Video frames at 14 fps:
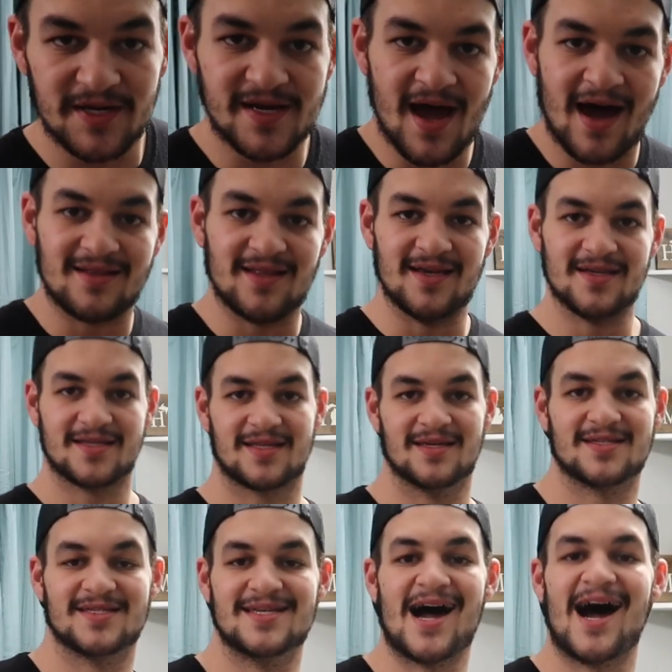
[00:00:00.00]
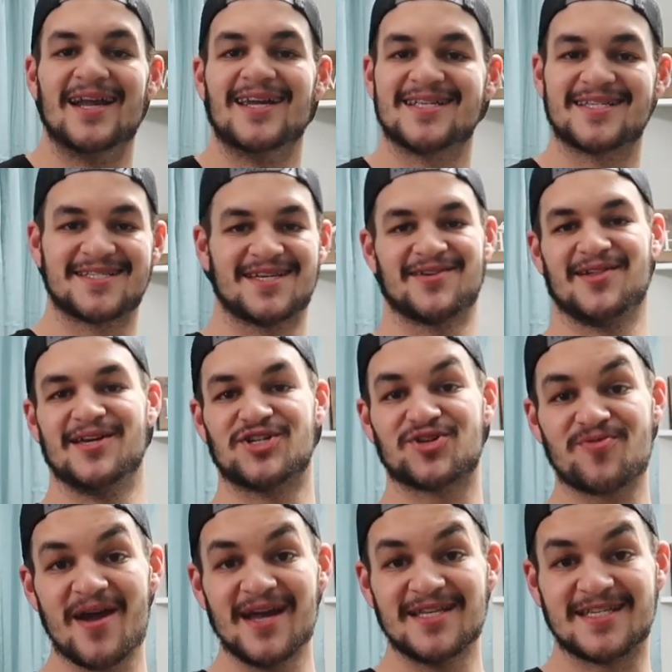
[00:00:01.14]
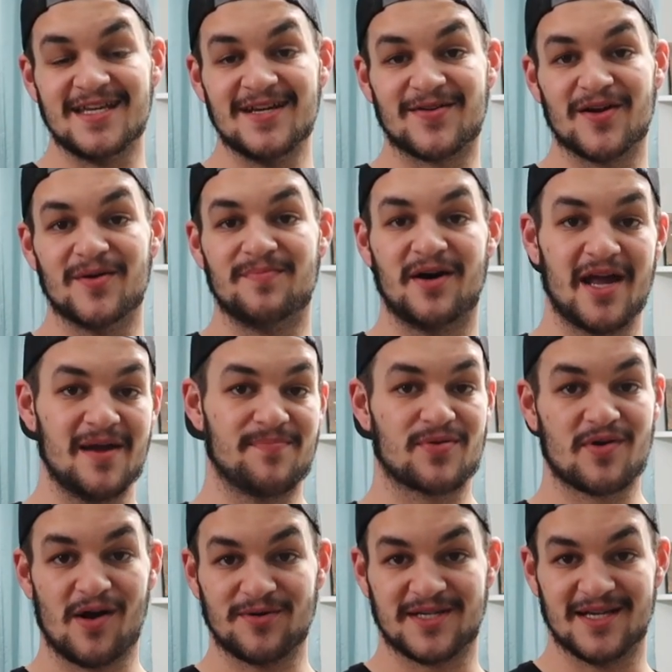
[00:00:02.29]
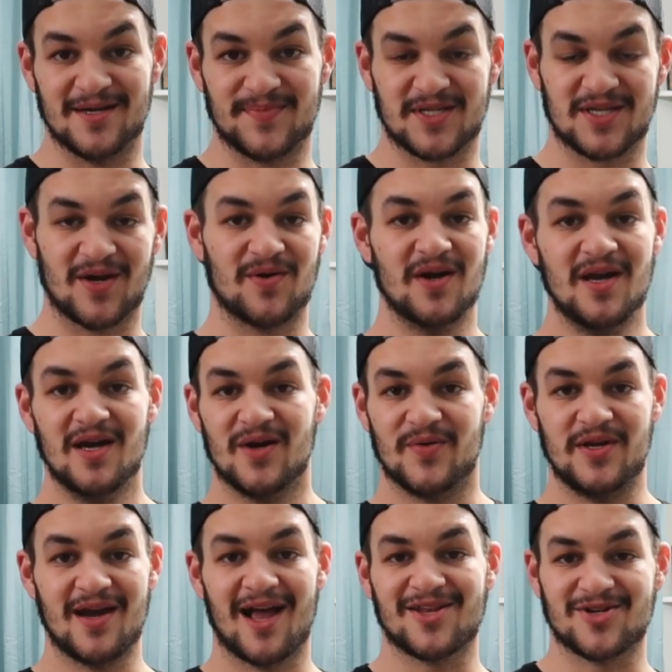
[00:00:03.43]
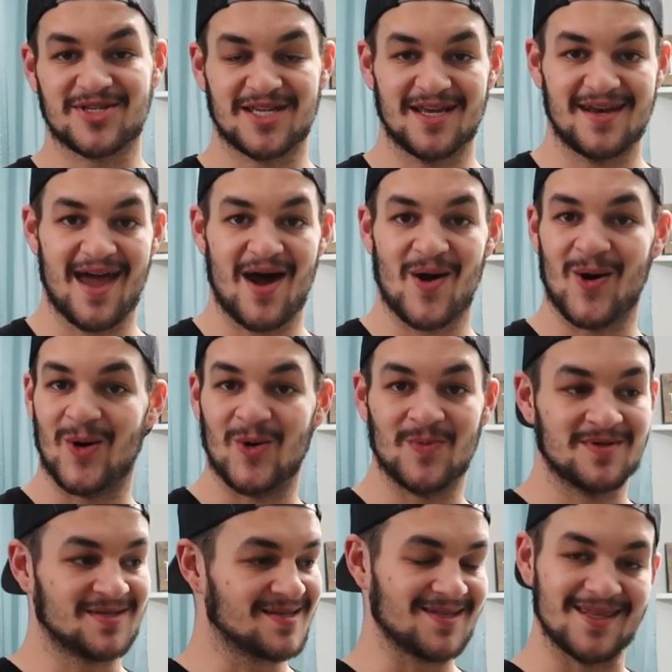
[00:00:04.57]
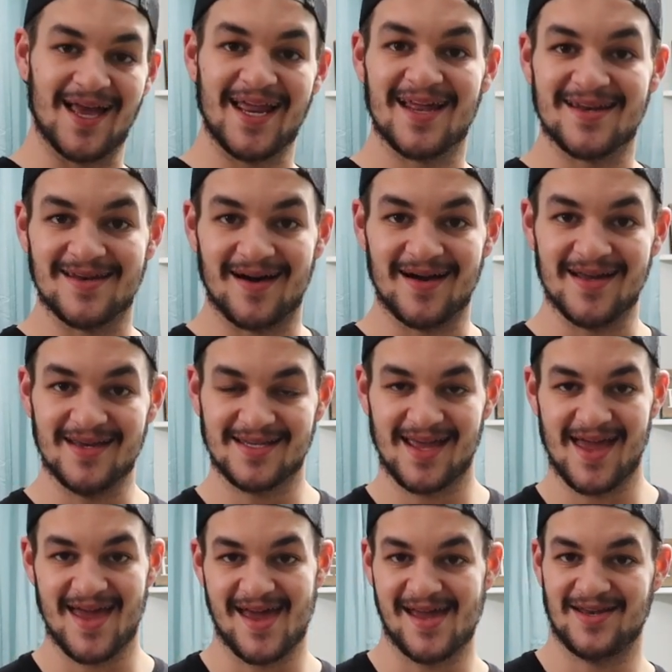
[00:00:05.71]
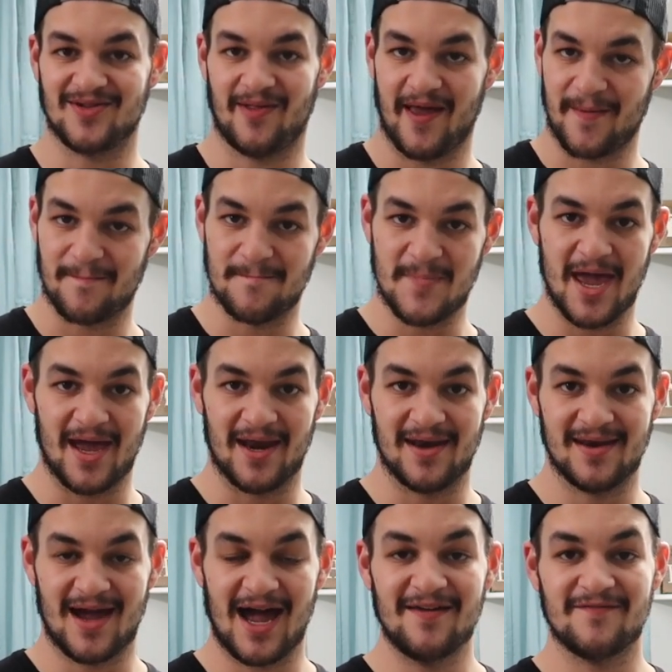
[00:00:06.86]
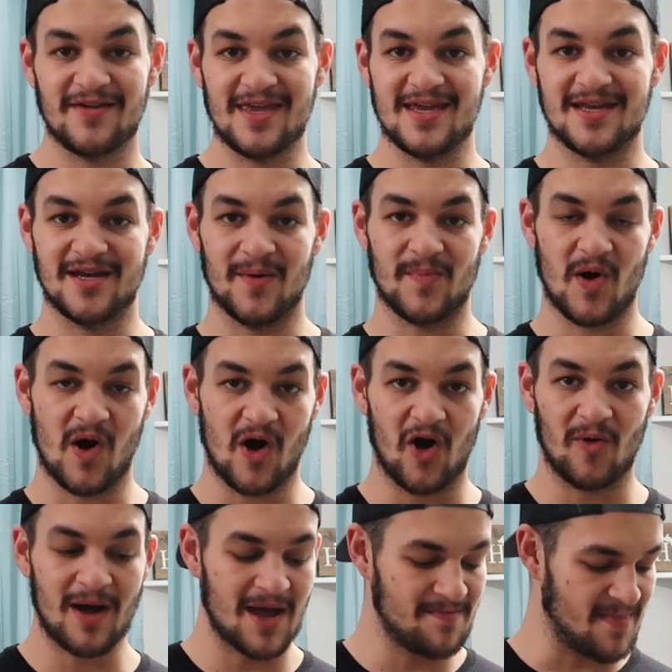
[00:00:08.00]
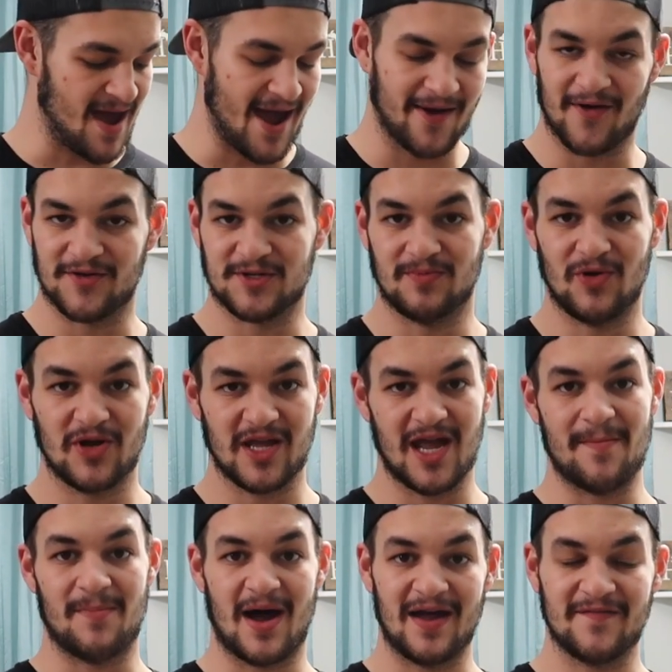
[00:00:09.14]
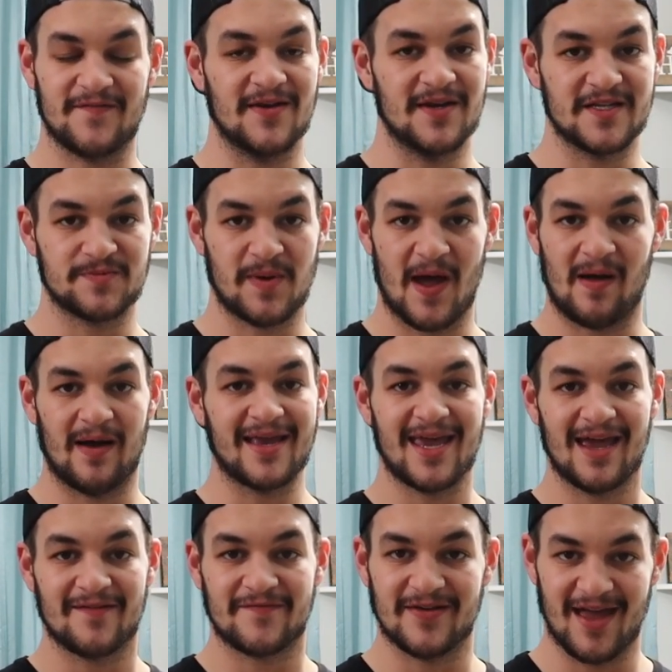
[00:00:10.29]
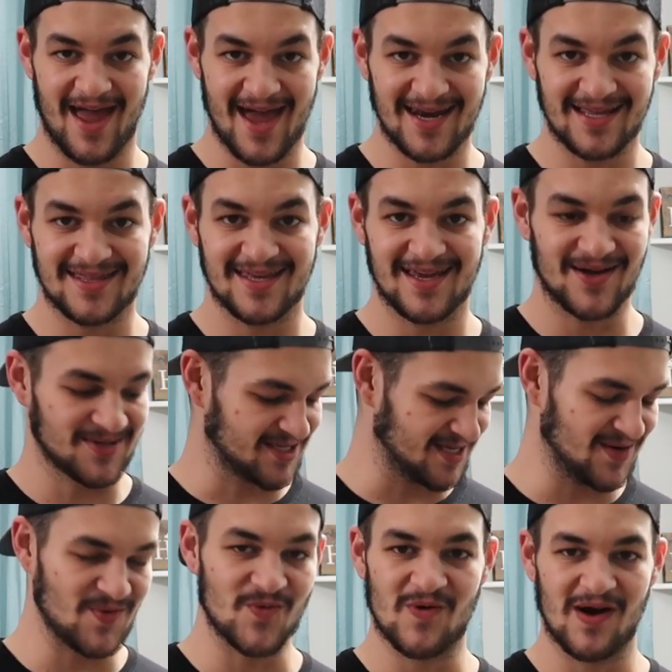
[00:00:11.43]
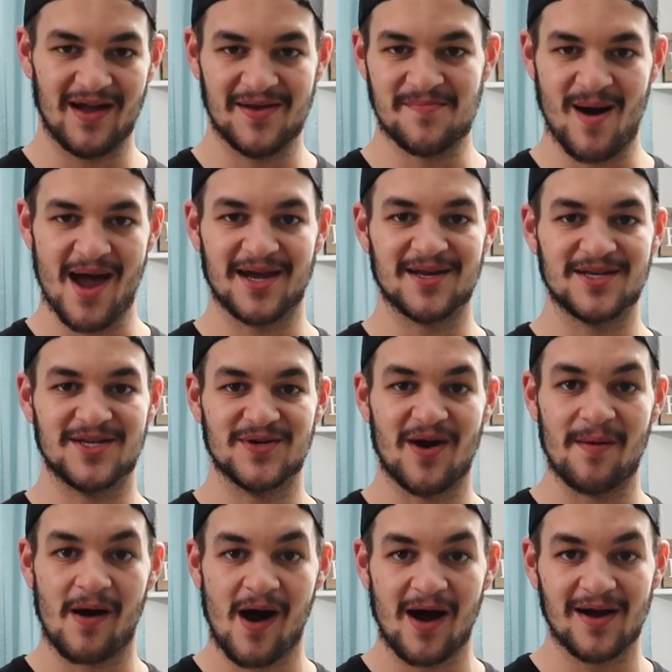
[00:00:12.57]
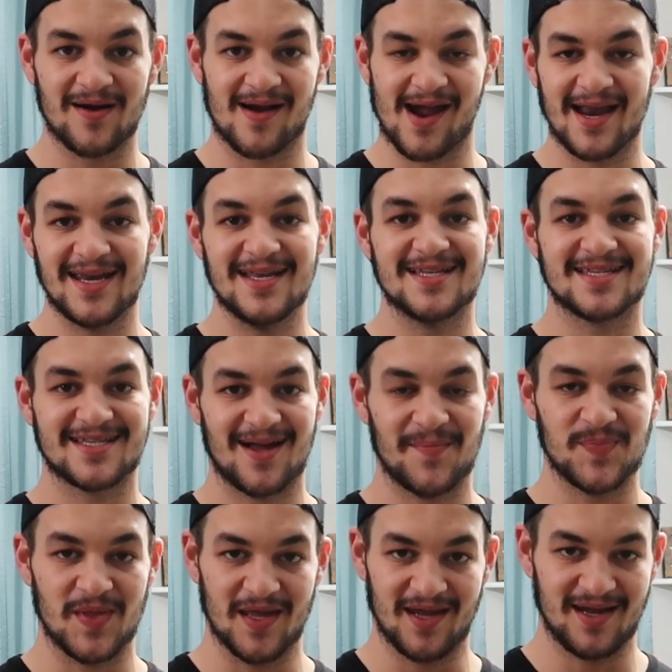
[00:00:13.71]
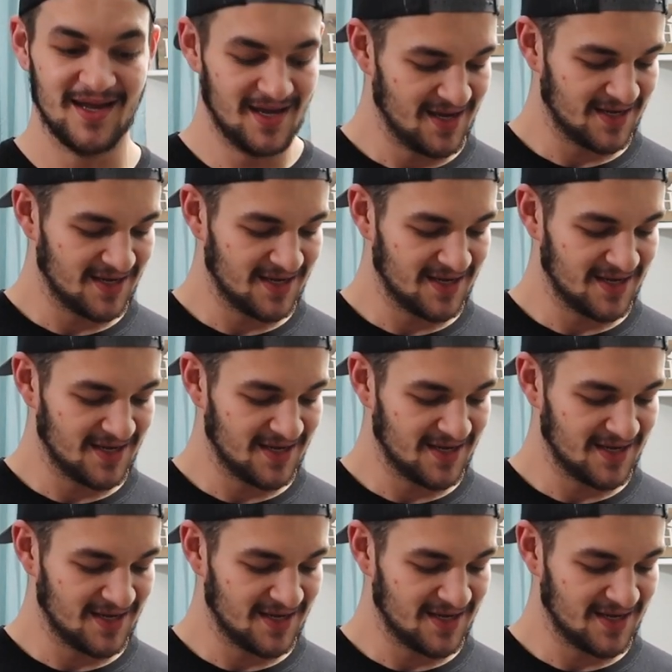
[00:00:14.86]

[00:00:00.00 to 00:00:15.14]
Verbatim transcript: but not least is not necessarily a trade secret, but a pro tip. So when you guys are sitting at home, it's late at night, and you're like, man, I've eaten up all my macros. I'm looking at MyFitnessPal. I can't fit anything else in. What am I going to do? I'm hungry. I need something.